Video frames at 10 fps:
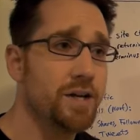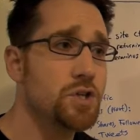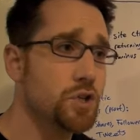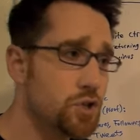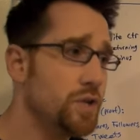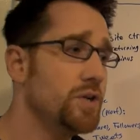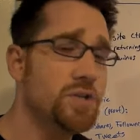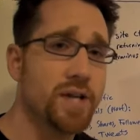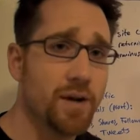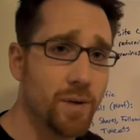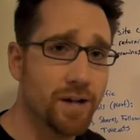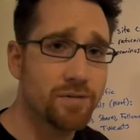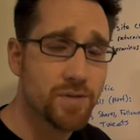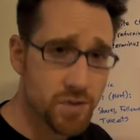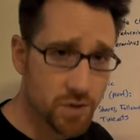should treat your site well.
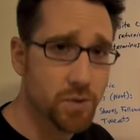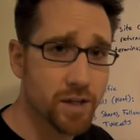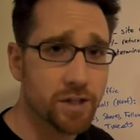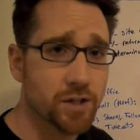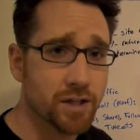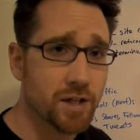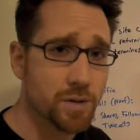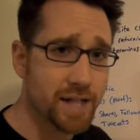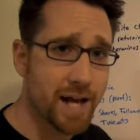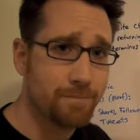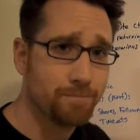So good luck with that.